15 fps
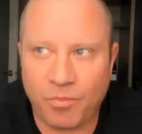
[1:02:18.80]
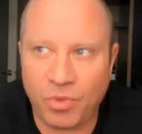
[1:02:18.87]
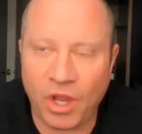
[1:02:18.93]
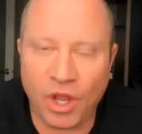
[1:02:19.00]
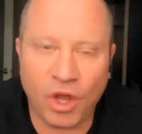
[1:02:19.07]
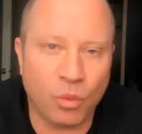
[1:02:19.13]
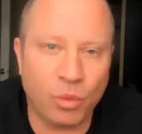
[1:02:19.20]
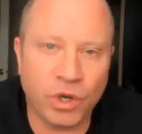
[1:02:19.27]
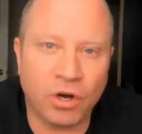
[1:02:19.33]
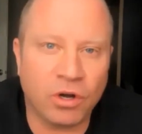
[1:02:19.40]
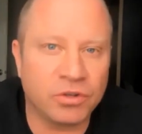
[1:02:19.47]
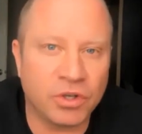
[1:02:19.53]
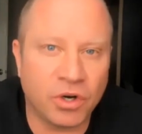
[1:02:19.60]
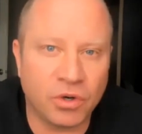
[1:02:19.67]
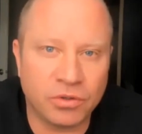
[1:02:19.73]
we all
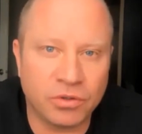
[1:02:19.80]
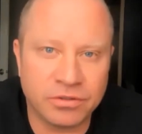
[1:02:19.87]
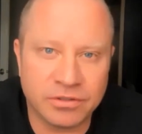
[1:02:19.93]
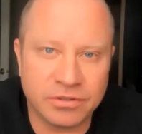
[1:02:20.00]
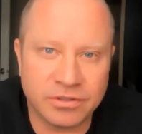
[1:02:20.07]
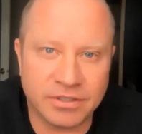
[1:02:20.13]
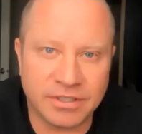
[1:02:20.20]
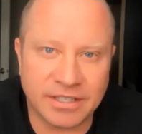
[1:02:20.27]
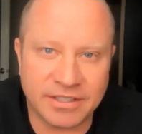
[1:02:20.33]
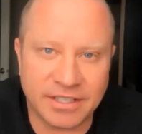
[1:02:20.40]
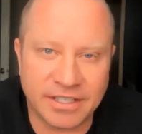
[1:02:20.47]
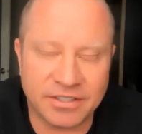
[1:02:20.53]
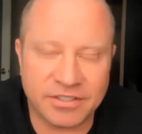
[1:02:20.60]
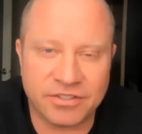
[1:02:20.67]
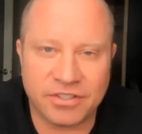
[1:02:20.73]
know that
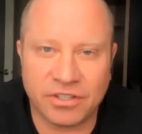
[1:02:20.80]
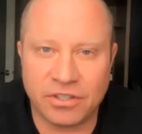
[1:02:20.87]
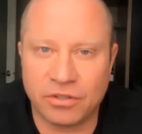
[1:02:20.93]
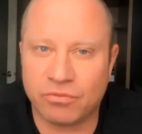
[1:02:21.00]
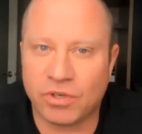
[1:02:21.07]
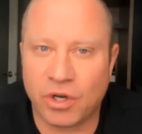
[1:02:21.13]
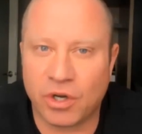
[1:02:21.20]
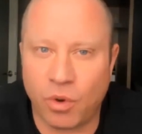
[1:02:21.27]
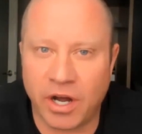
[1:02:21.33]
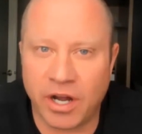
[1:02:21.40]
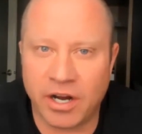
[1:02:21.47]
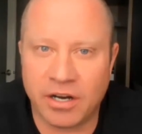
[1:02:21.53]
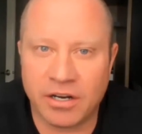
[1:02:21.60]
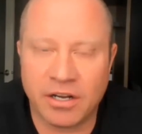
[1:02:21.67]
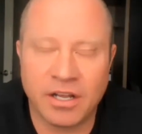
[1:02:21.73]
they still
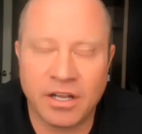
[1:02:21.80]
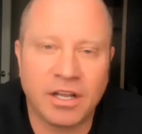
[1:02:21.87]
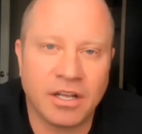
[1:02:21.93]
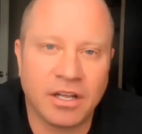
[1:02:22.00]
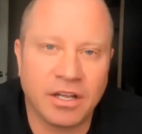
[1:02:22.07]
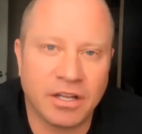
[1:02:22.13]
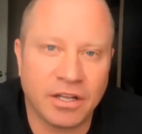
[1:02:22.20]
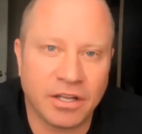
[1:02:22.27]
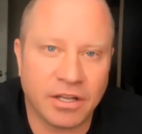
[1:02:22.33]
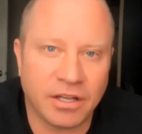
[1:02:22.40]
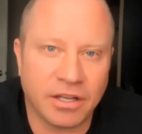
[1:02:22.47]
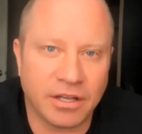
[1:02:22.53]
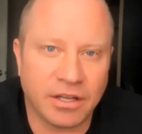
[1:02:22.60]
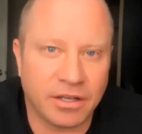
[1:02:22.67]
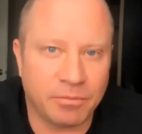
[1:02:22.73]
require
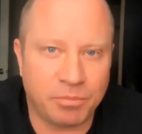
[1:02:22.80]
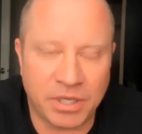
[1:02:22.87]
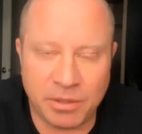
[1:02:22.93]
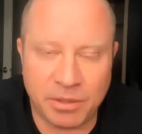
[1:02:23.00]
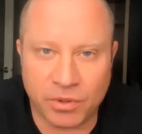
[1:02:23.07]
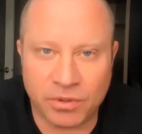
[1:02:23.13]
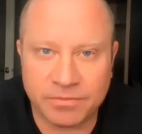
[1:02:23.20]
people